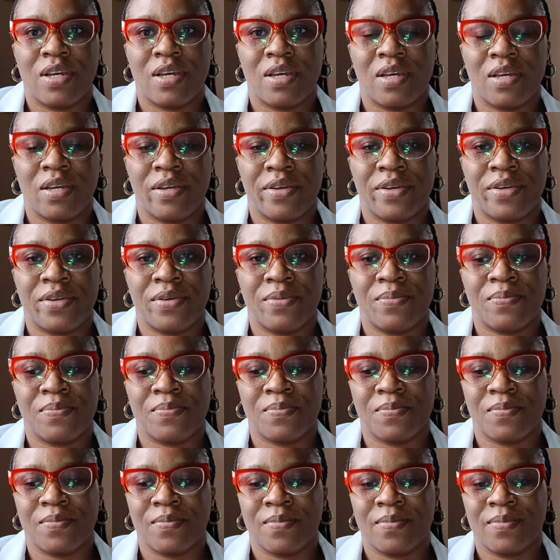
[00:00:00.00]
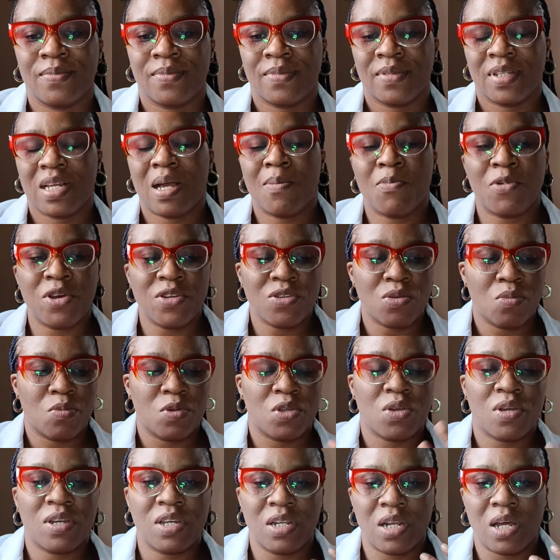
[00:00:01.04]
um, I'm going to be
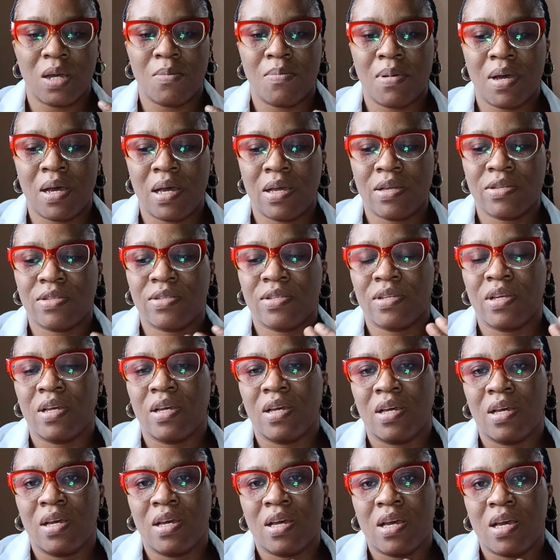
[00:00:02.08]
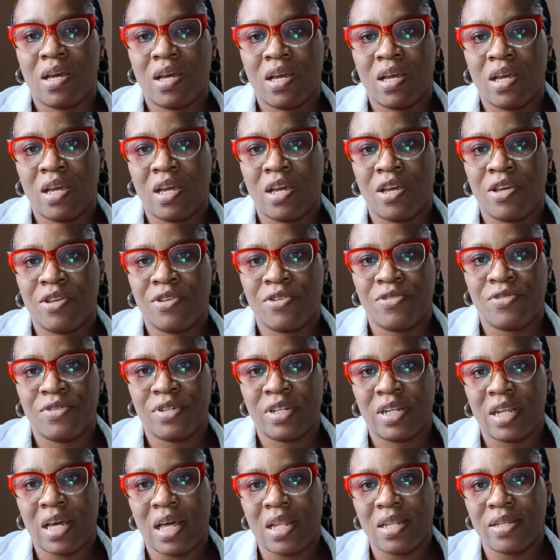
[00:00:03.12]
talking about
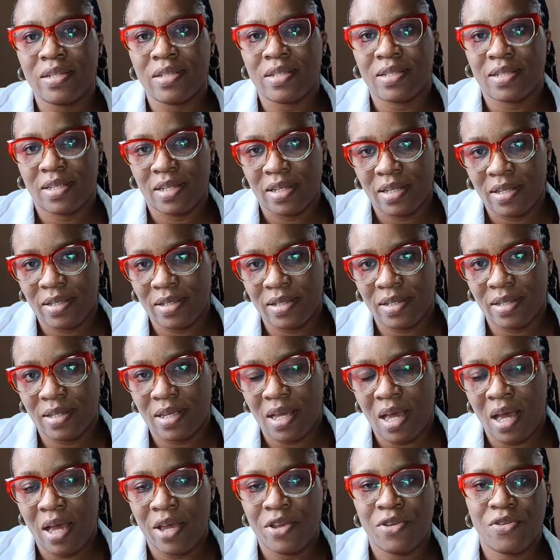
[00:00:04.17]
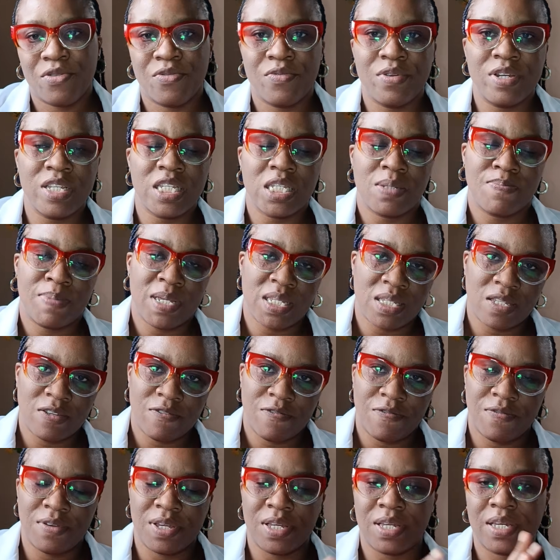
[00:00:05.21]
urinalysis and urine
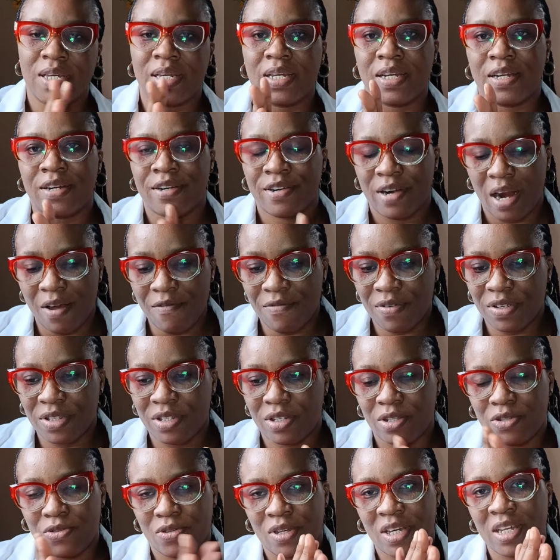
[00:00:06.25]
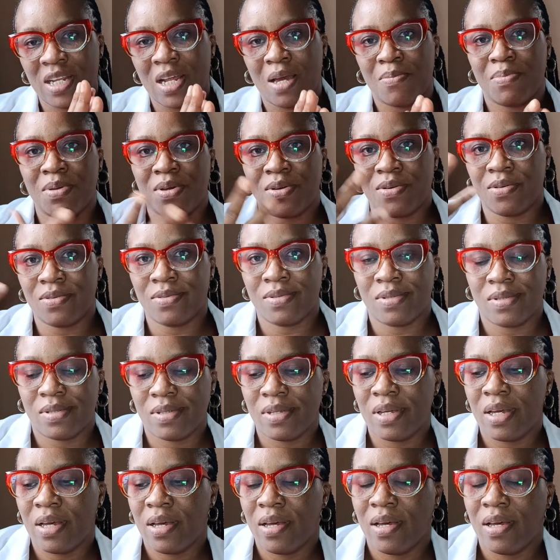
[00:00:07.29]
specific gravity together because,